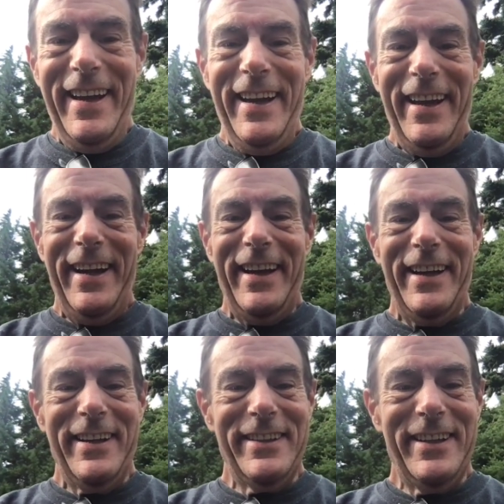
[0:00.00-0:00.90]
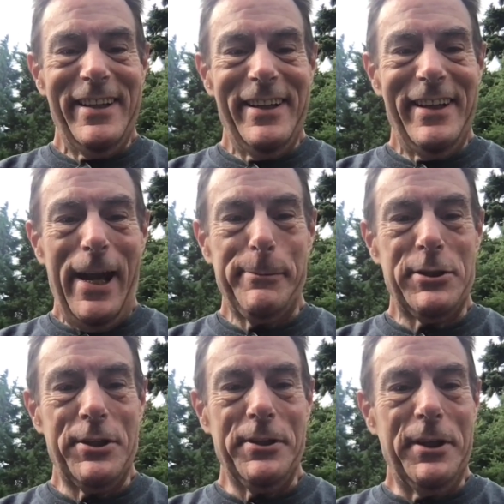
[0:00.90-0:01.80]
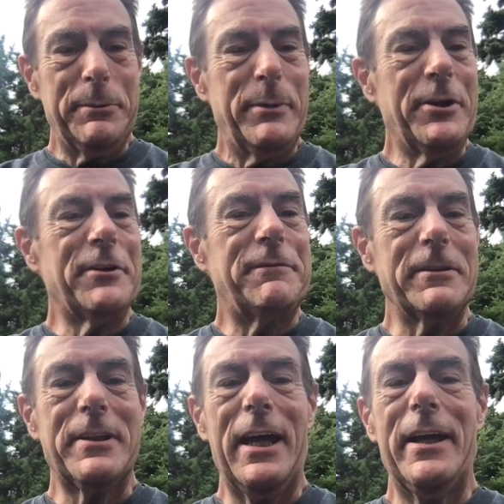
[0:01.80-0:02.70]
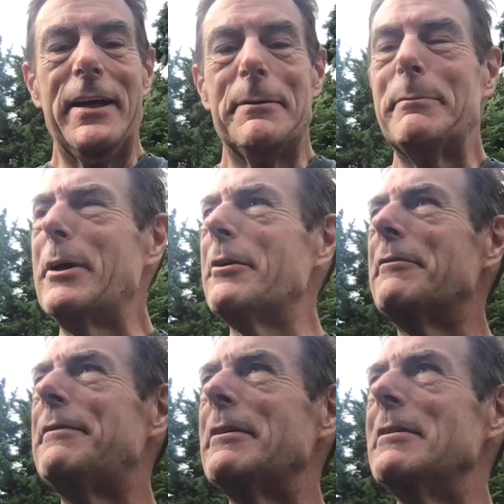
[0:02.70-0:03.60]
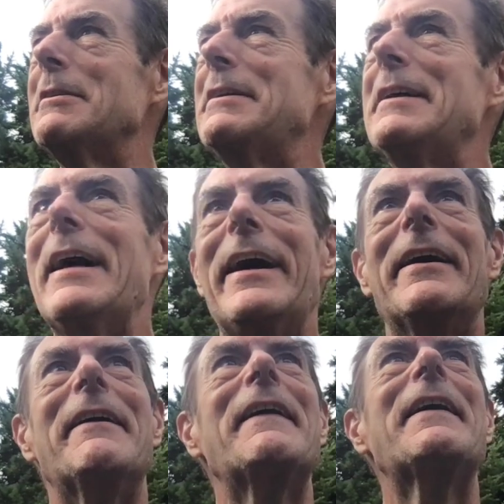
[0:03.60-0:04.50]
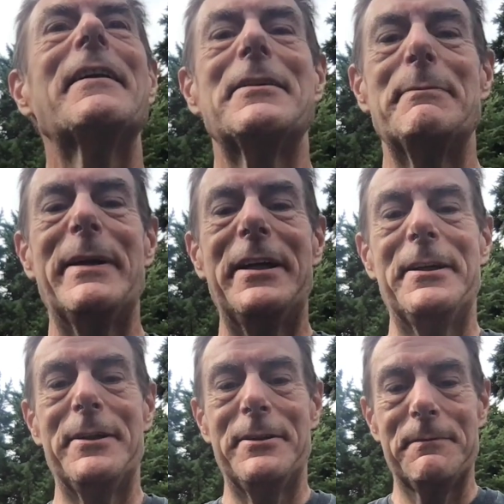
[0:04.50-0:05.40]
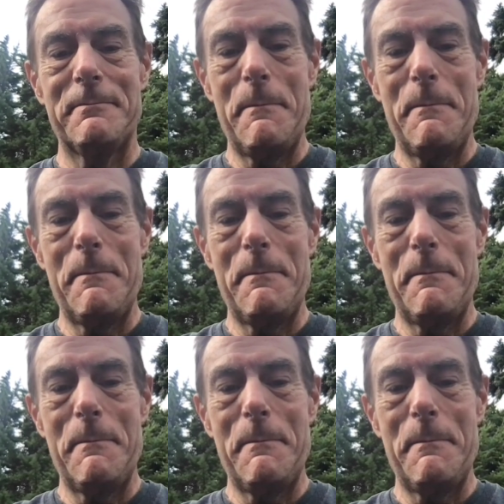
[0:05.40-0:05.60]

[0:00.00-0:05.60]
and absolutely a beautiful day and beautiful area to be in.